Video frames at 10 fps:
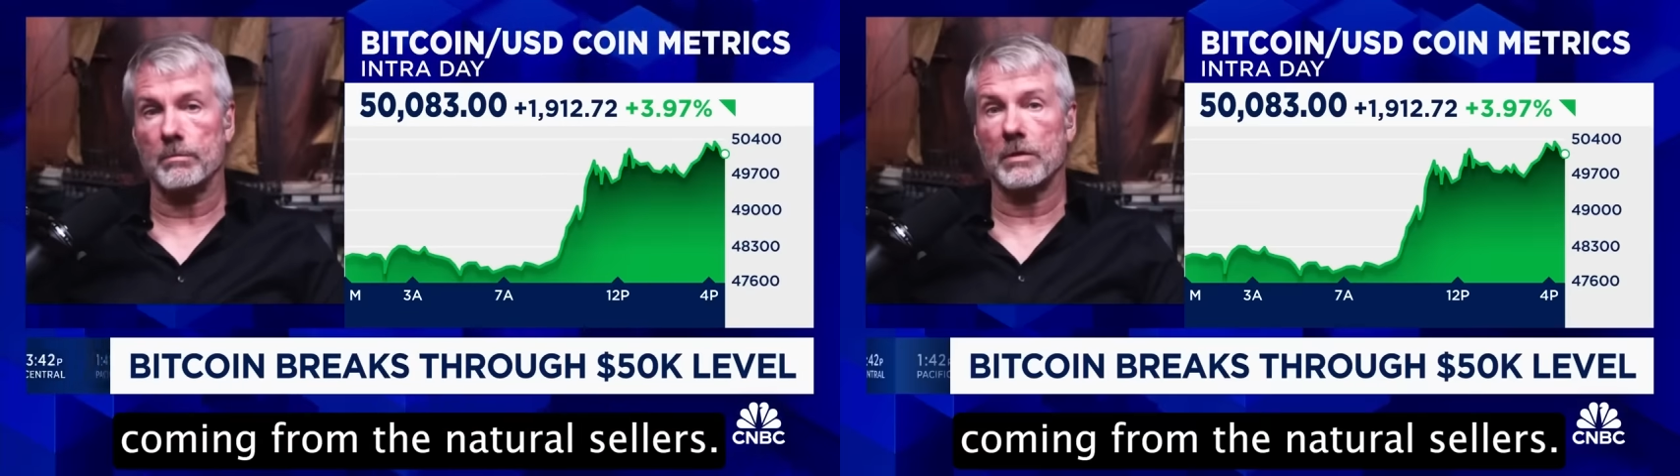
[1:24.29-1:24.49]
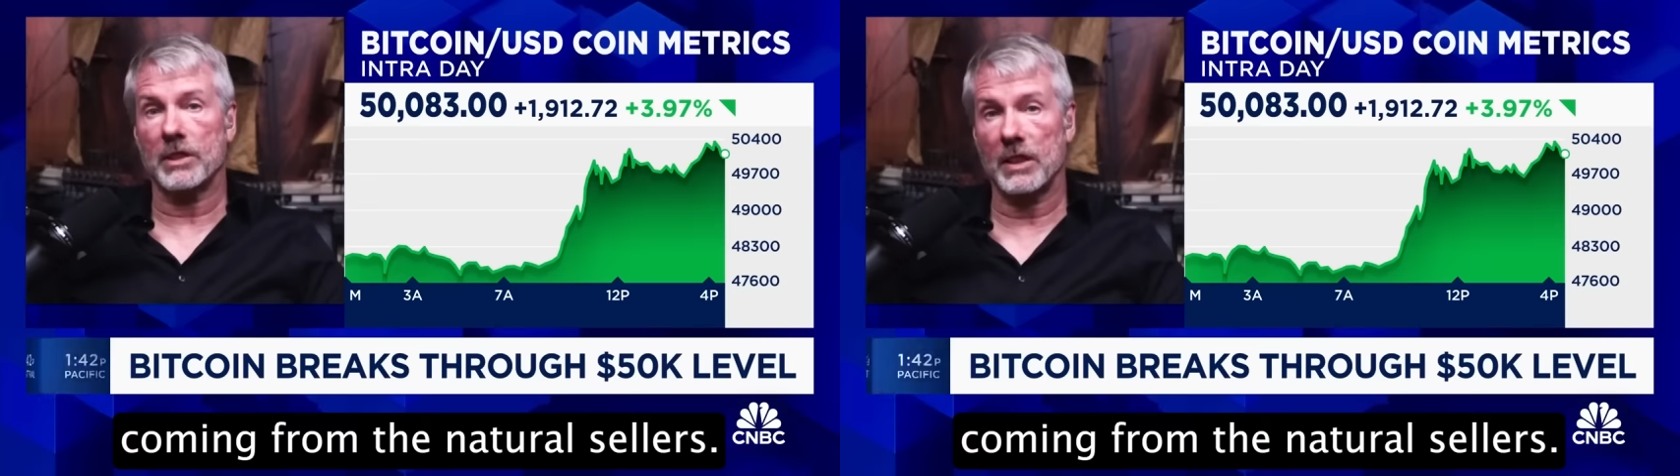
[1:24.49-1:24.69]

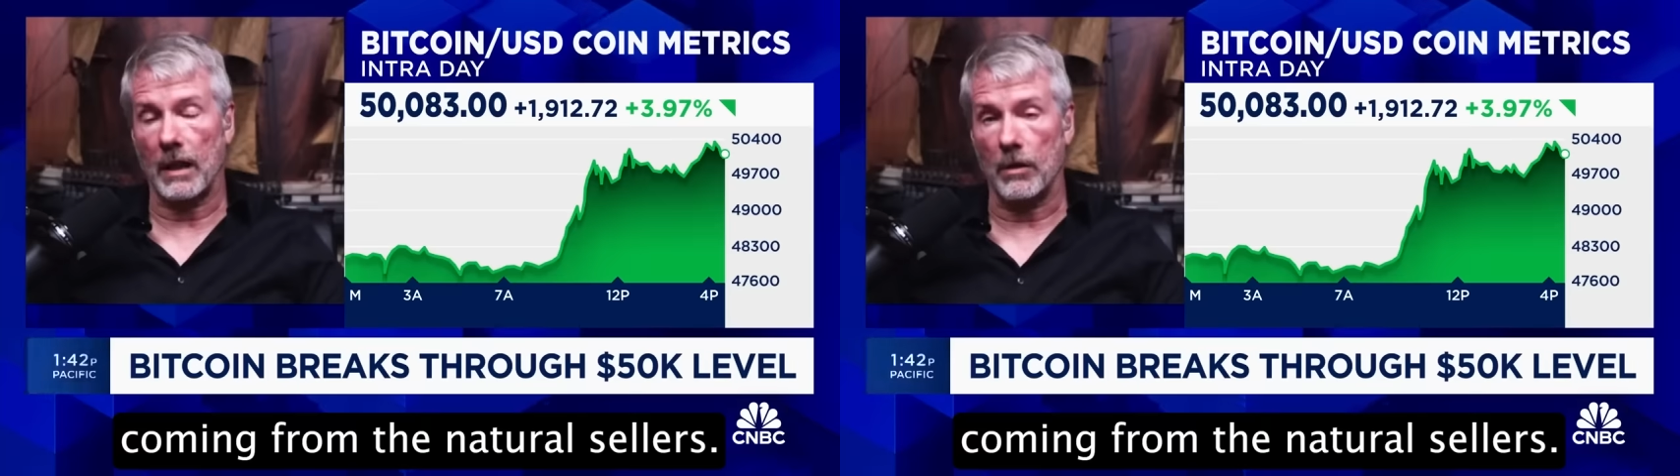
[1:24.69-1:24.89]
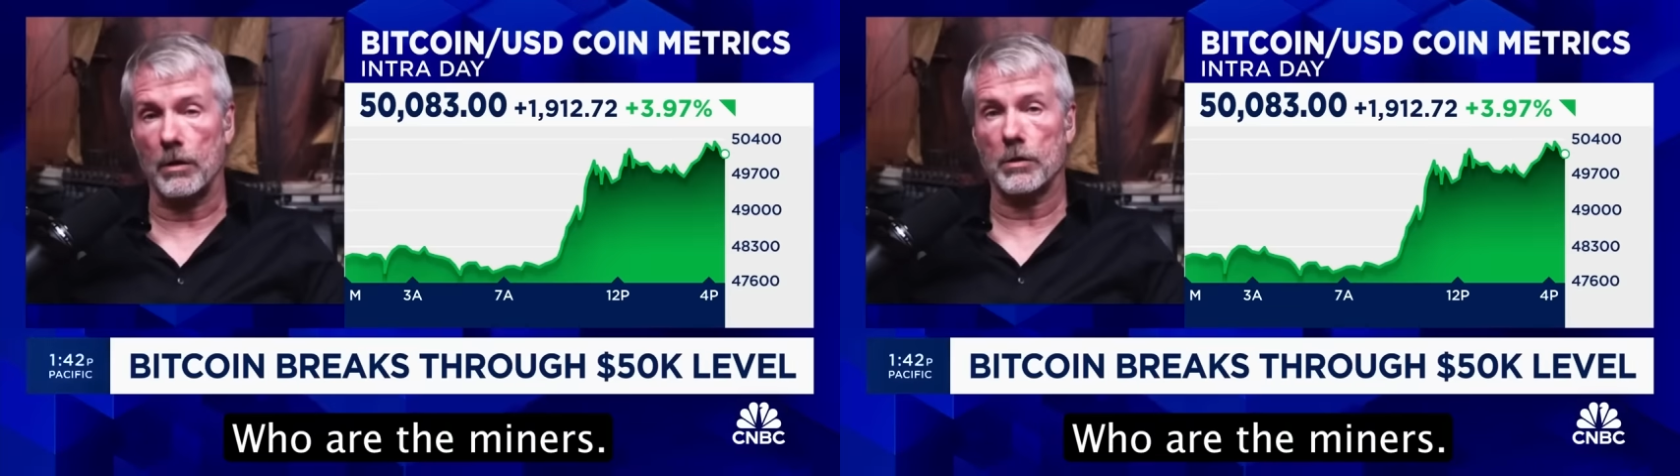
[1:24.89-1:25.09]

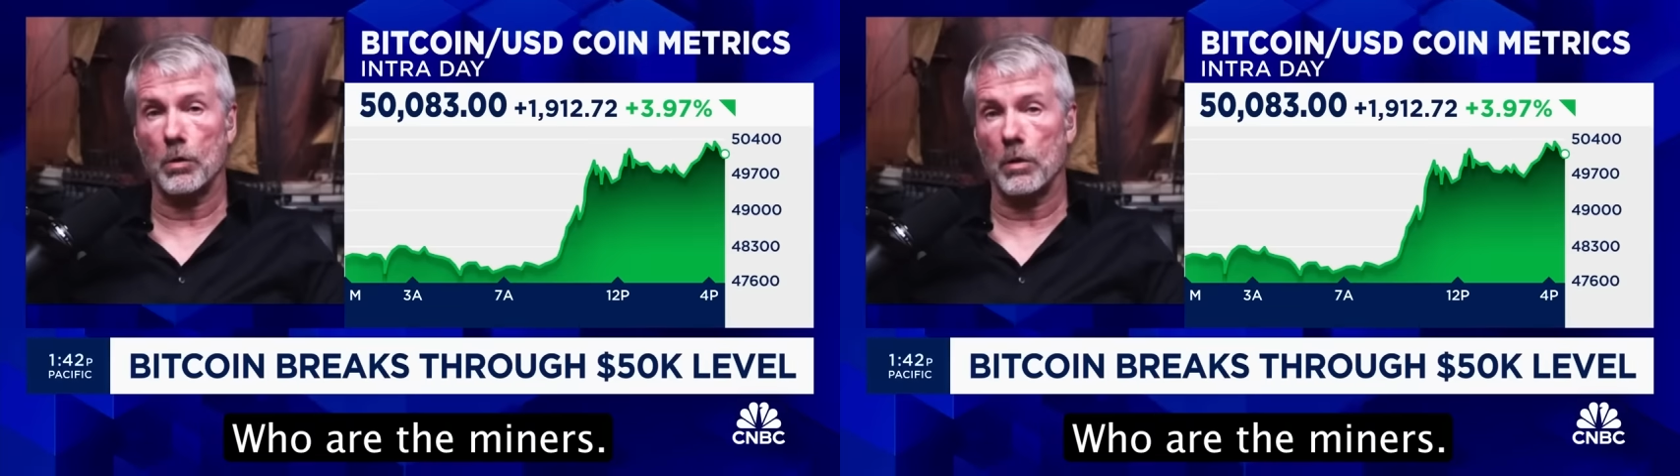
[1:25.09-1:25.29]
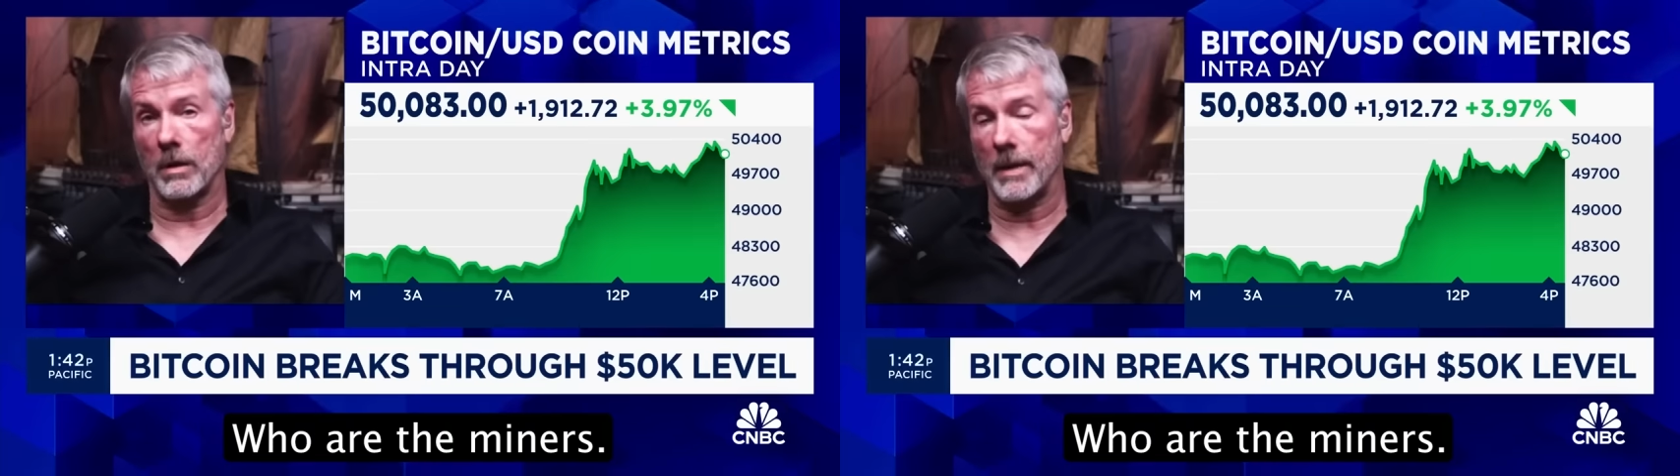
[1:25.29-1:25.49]
sellers who
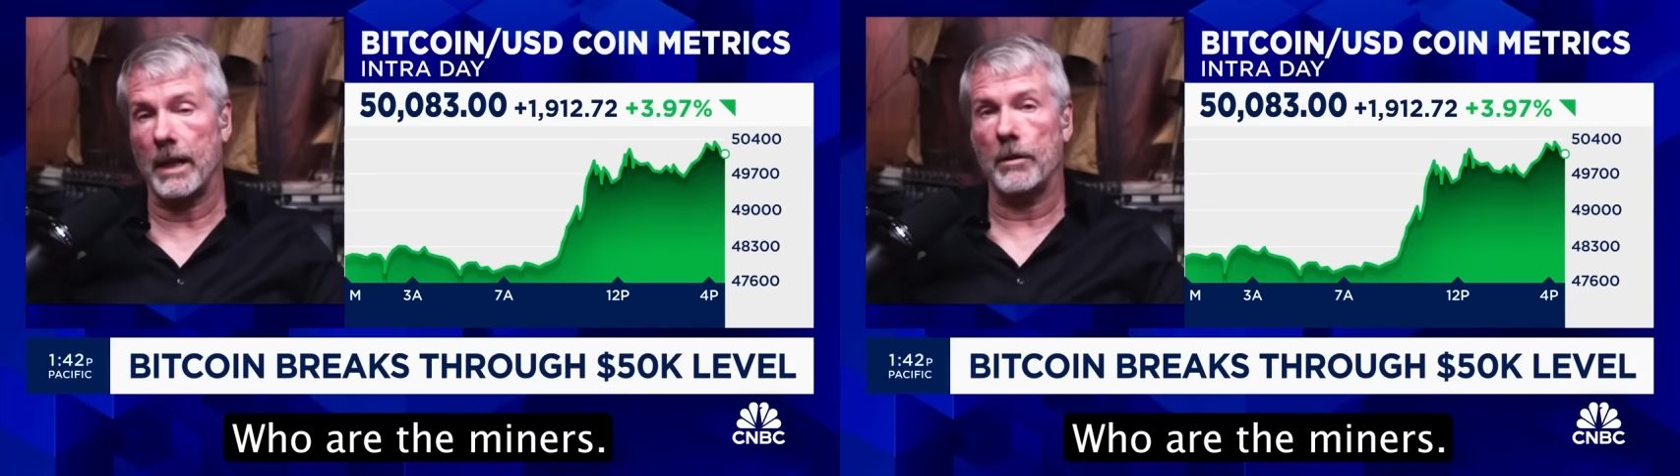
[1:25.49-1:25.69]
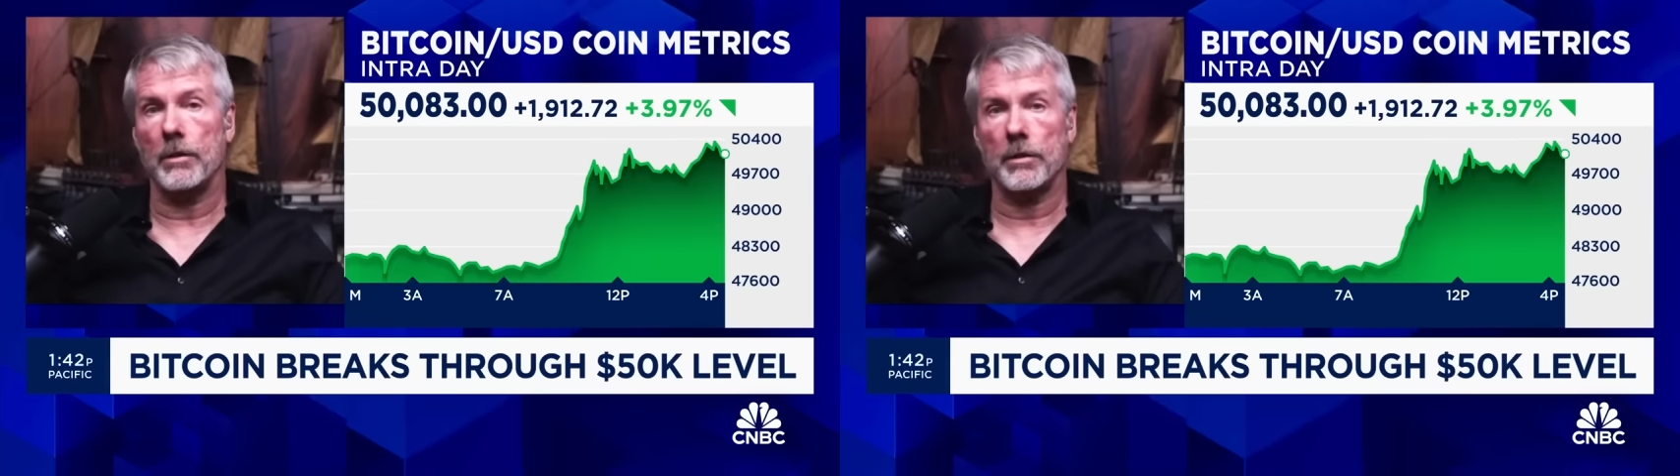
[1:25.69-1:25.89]
are the
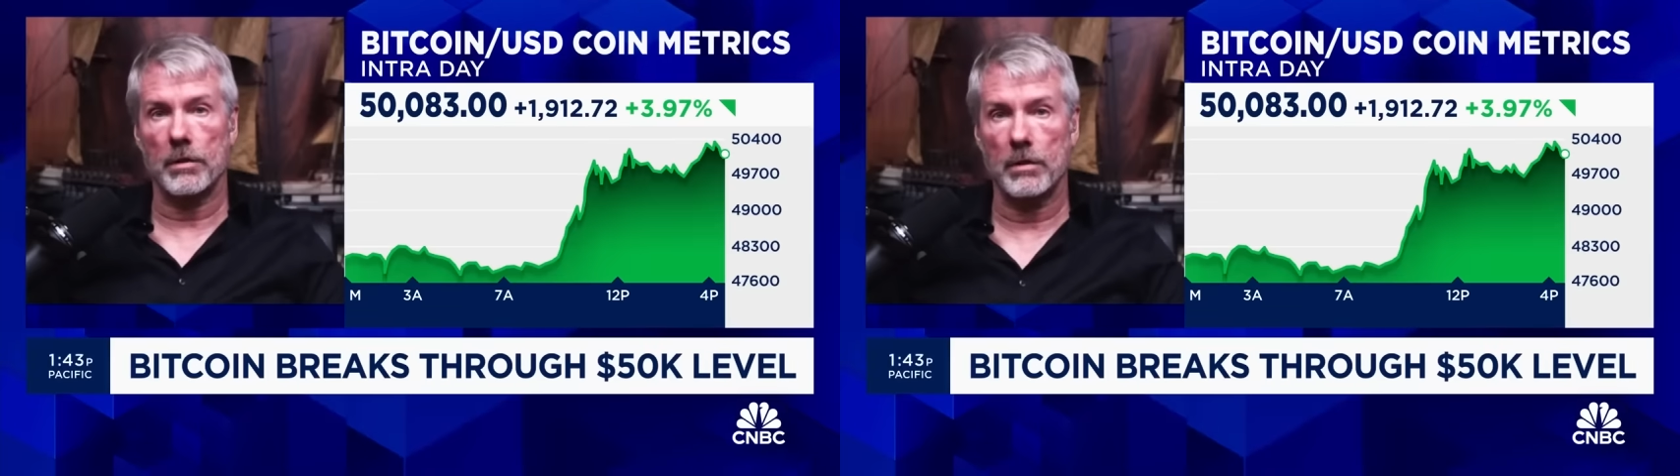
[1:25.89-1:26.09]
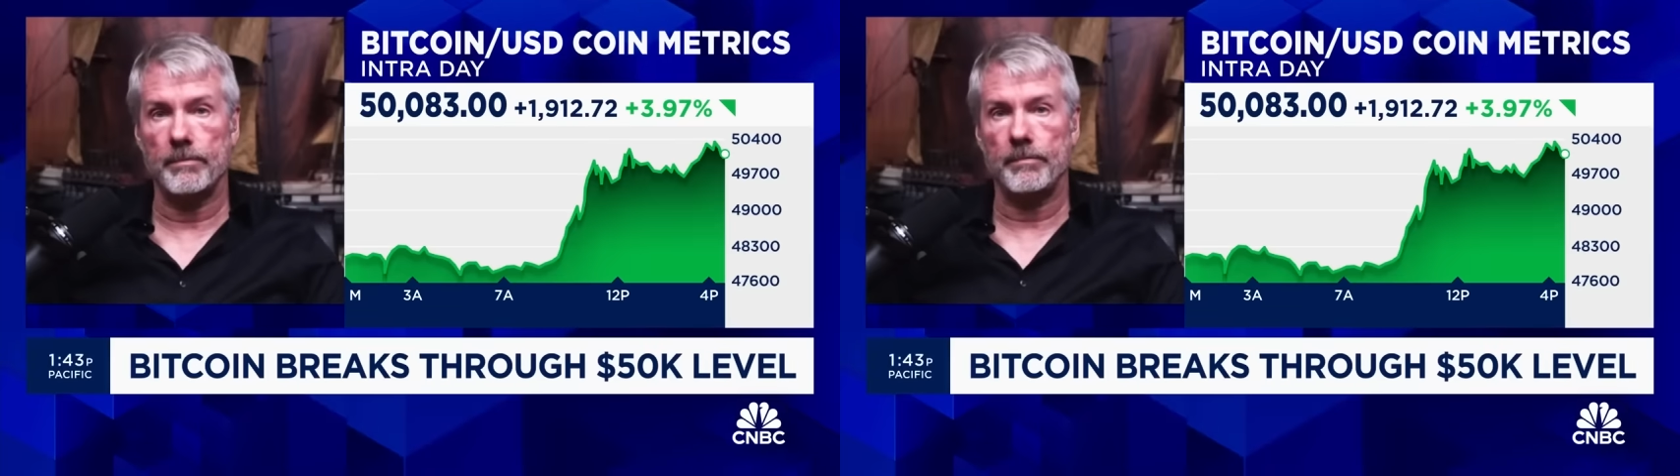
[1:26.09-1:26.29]
miners.
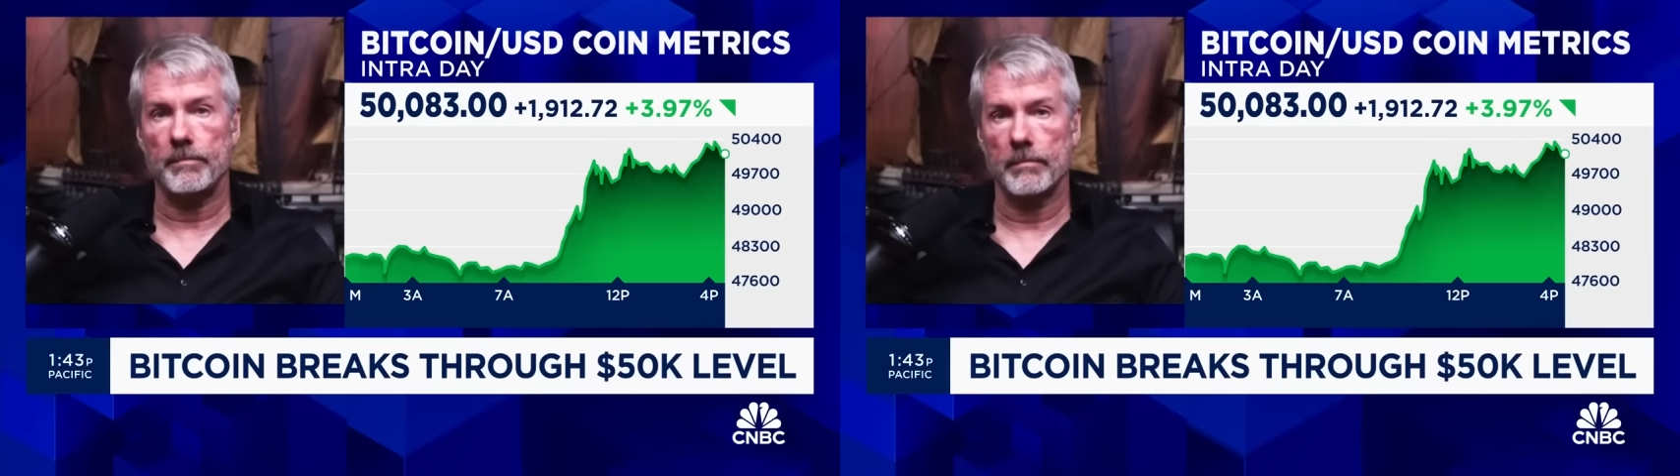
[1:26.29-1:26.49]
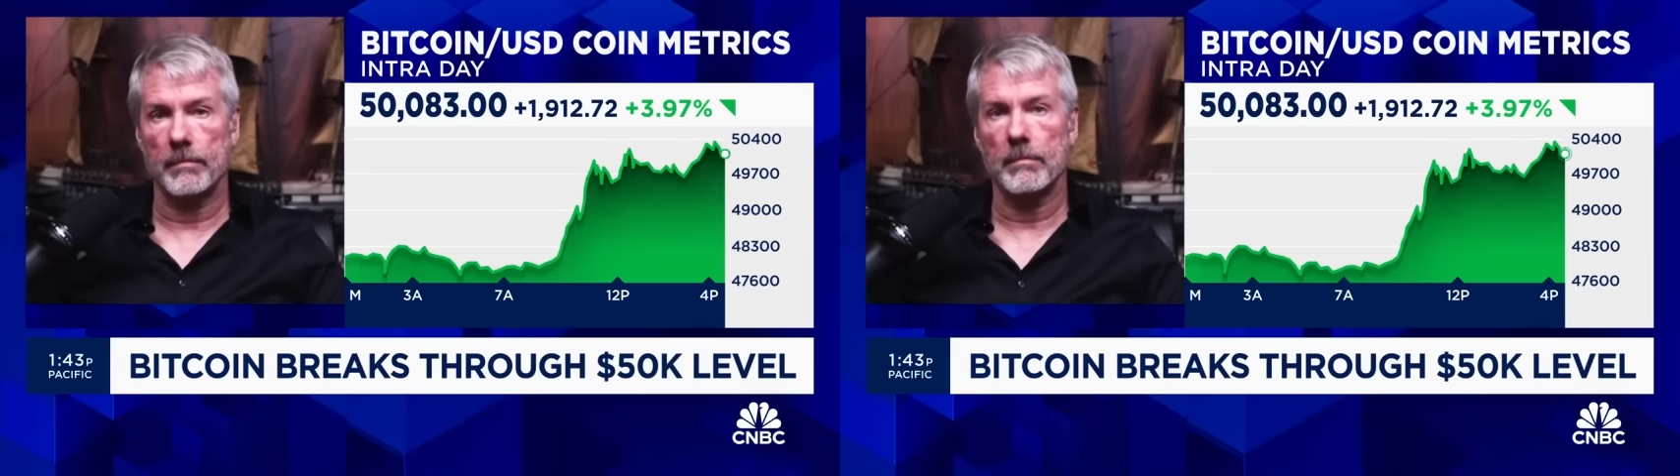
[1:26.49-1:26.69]
Yeah, and of
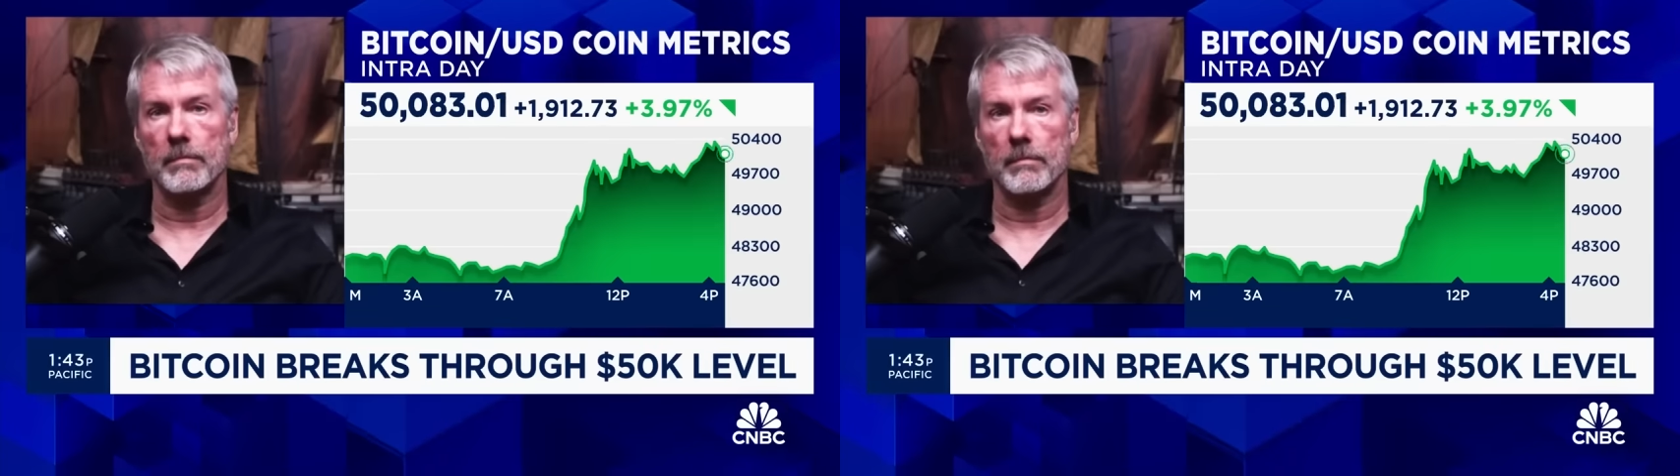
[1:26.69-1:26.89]
course, we're going to get the